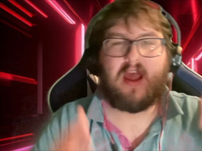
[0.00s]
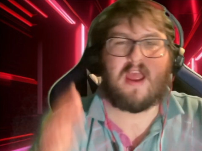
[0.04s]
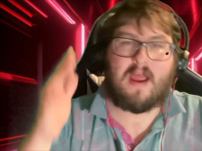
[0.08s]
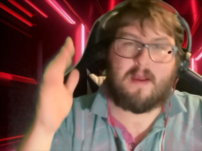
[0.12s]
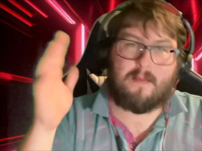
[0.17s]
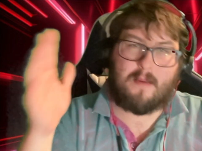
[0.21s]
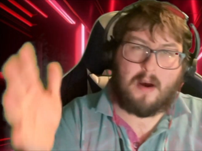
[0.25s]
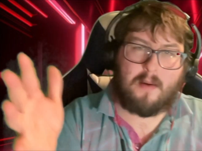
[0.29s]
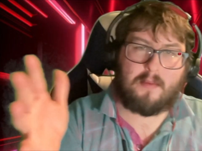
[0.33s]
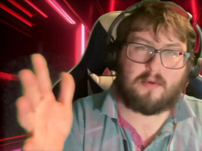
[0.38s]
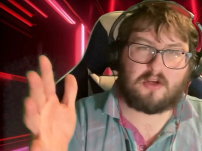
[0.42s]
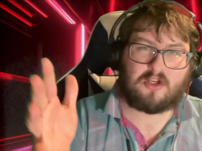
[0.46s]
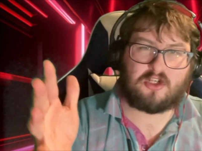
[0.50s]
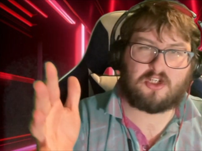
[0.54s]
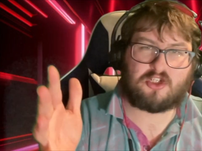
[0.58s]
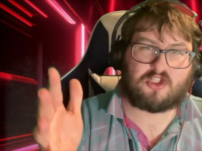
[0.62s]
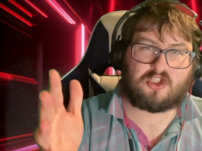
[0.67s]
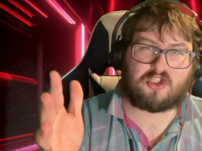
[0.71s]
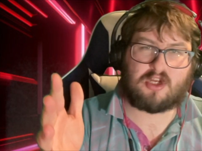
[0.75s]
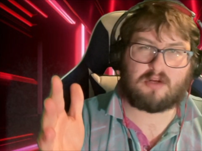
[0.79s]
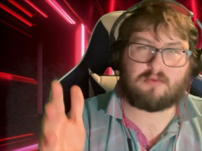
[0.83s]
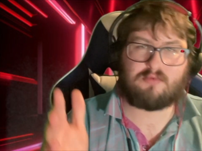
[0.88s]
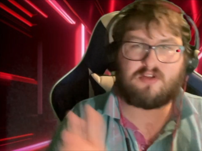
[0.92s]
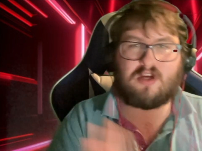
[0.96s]
It might be on YouTube
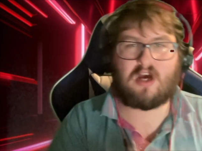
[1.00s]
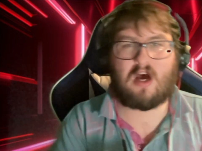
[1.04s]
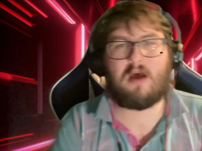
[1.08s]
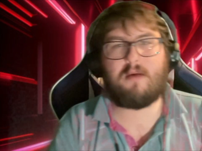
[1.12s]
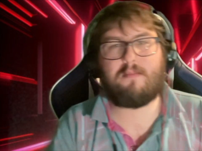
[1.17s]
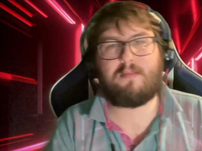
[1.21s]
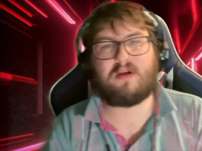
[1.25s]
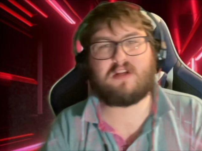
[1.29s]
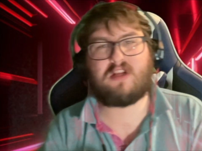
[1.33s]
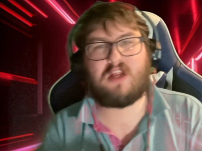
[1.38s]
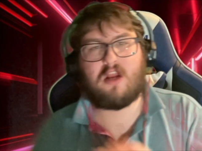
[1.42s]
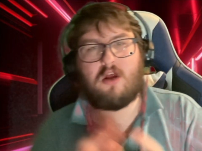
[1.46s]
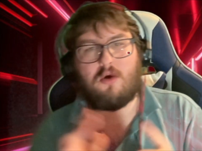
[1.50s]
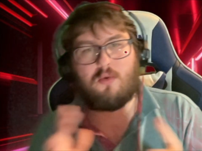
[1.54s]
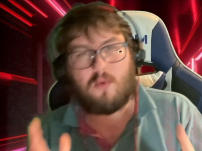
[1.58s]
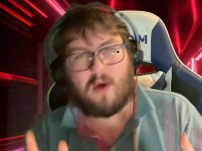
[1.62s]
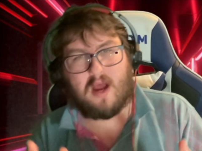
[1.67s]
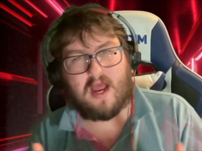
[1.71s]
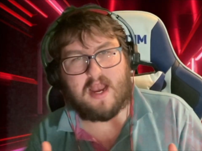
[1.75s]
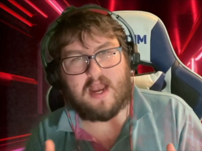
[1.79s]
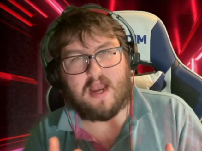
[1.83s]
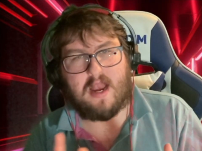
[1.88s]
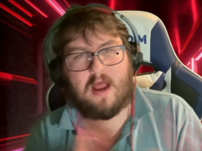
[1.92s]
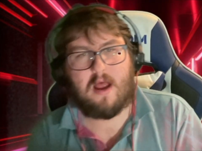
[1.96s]
sometime, but I don't know
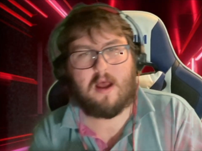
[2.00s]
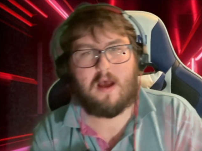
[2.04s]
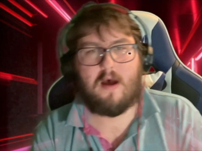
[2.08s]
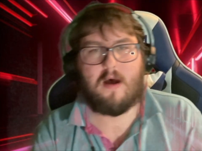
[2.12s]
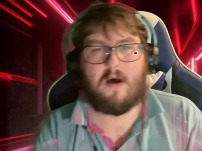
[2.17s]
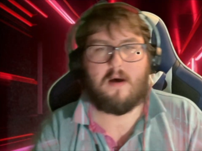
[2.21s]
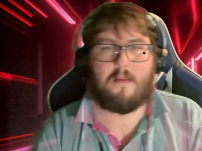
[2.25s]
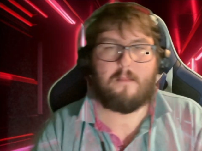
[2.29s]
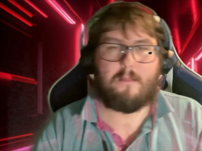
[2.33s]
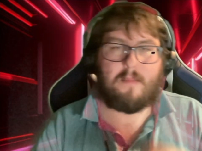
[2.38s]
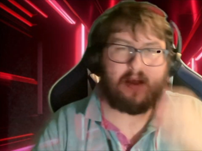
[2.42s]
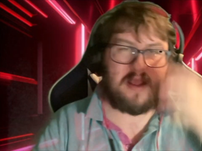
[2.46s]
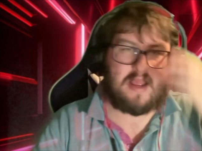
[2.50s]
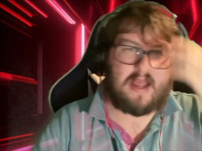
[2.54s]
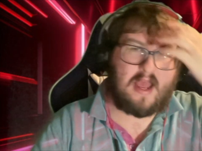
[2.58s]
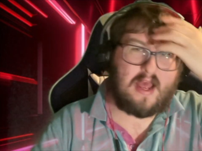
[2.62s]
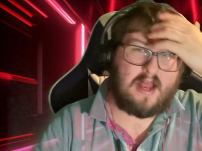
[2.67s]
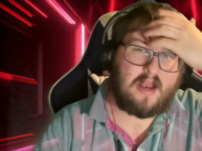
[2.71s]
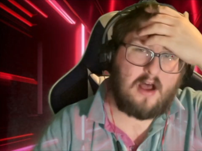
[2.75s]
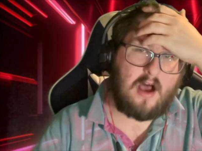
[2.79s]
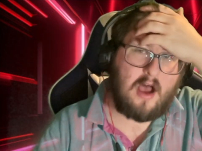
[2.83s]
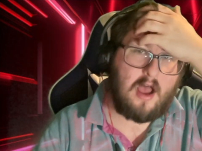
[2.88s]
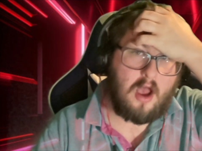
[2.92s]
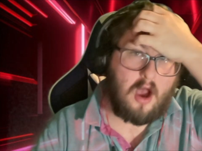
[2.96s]
when. But
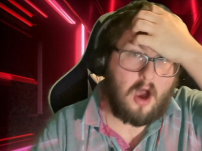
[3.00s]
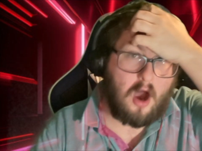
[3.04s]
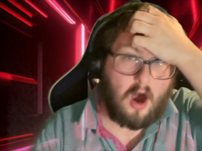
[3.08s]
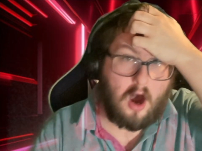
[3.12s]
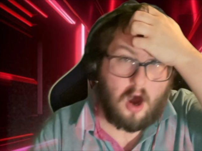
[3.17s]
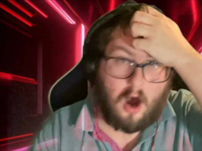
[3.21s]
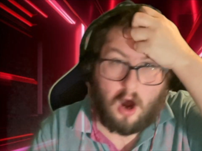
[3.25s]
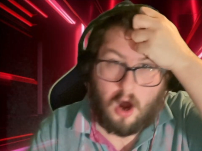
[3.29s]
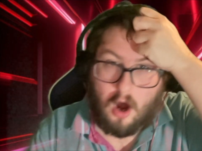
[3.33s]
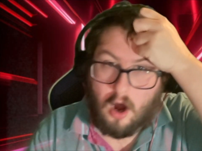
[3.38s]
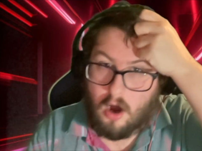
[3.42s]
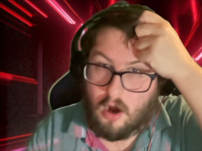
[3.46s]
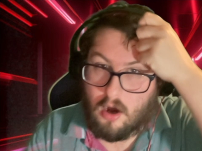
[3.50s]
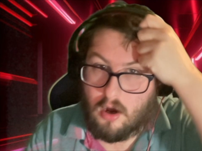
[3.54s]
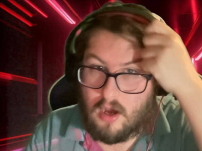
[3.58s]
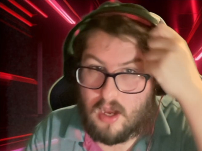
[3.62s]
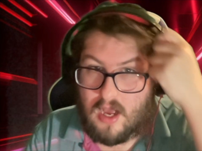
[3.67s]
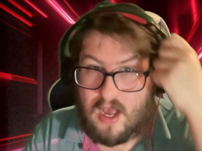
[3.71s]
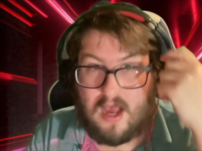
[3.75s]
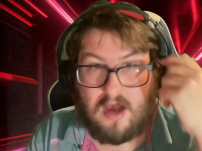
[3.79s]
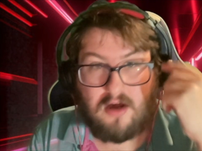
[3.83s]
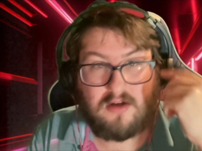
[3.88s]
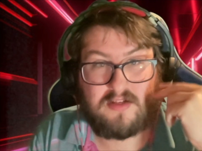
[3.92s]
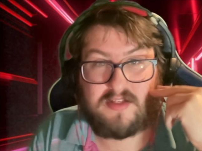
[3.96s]
yeah, like,
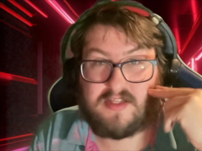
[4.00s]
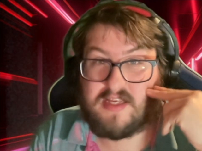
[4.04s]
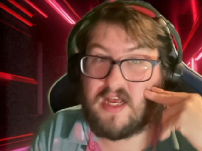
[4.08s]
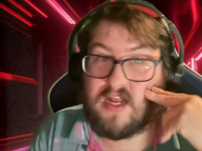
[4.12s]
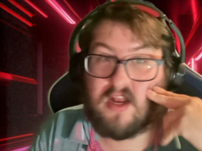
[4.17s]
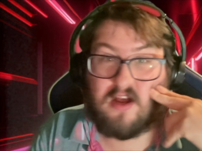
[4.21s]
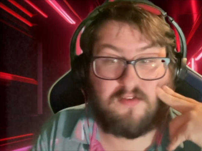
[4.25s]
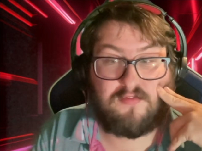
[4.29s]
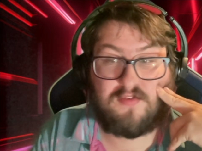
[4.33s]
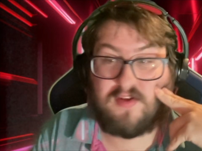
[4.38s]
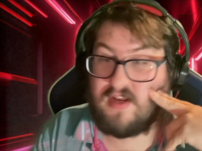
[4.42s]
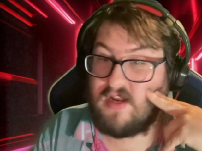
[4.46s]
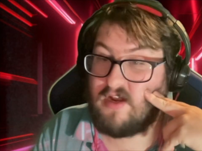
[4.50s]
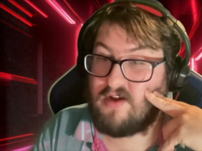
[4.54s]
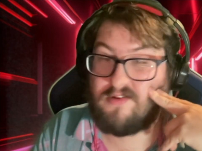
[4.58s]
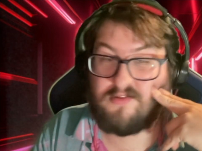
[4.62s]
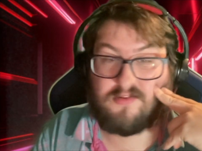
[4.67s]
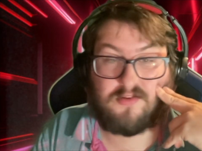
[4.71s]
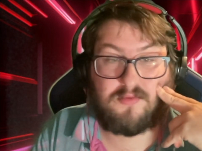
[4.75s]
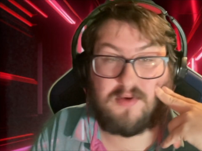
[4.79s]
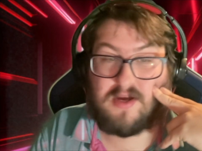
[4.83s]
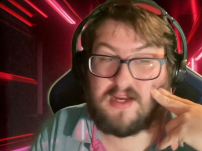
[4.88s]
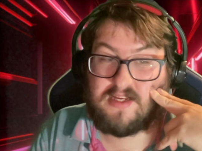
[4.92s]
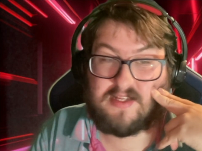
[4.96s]
out of 10, I think that
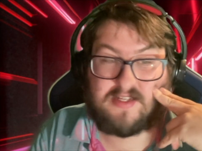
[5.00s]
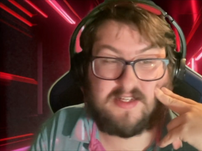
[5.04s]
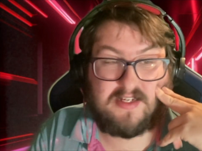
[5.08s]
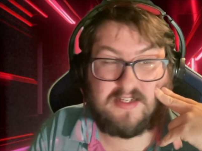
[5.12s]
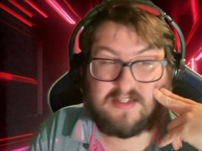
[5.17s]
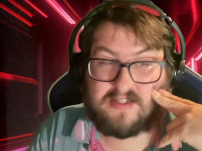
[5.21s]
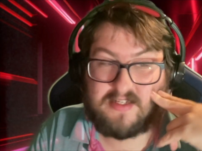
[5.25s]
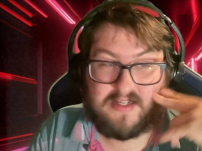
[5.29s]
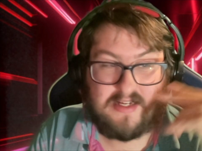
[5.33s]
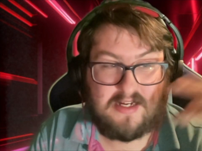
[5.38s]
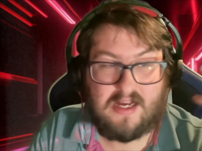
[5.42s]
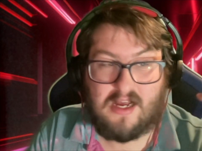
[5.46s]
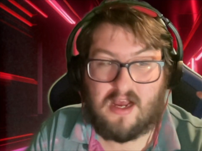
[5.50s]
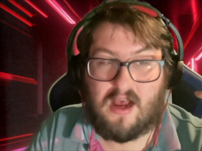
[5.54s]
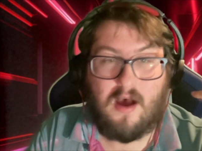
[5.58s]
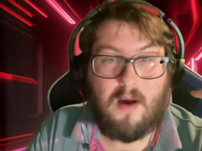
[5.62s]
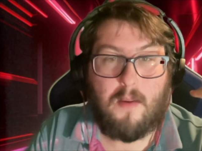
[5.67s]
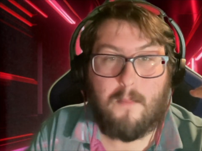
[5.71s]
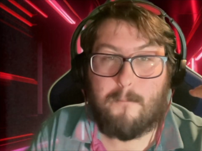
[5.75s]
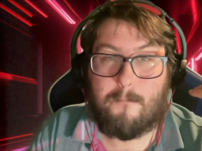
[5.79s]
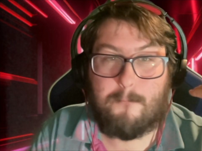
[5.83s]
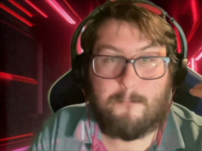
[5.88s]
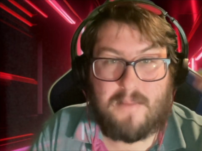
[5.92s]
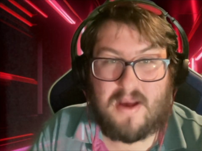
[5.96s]
was awaited.
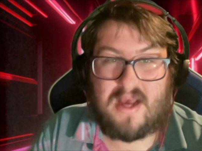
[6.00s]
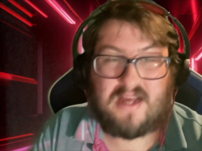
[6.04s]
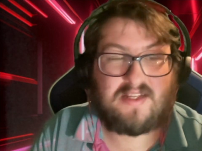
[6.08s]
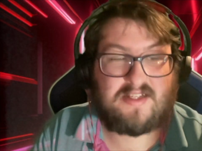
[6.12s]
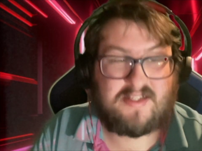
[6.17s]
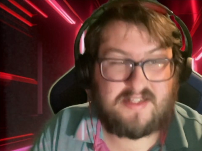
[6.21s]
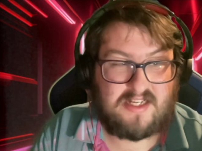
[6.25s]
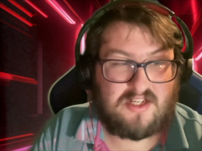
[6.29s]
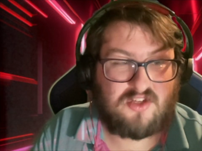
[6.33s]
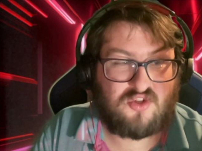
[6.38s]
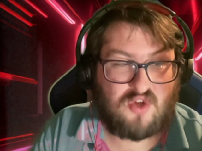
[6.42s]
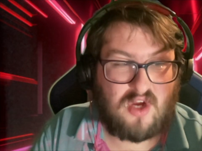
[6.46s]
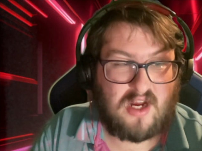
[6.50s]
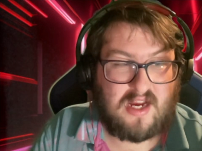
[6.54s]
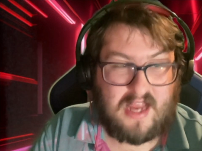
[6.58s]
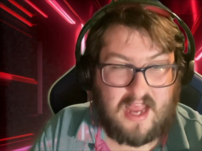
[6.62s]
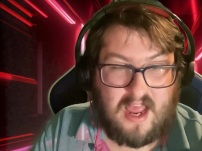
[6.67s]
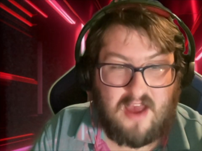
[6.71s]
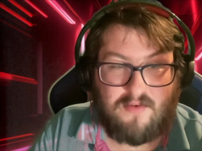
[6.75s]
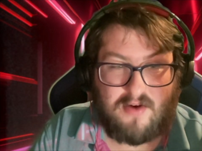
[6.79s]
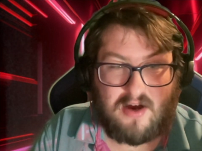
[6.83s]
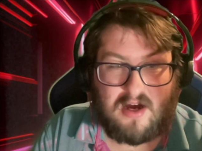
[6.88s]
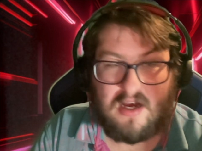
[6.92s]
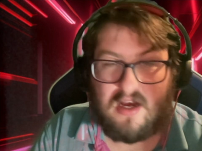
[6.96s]
Best diss track
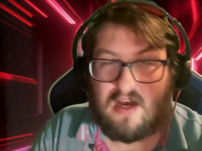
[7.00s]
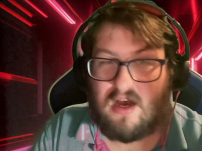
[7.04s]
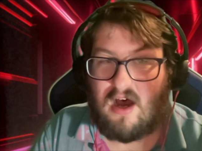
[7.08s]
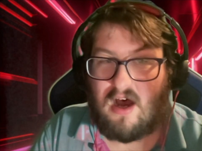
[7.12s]
ever.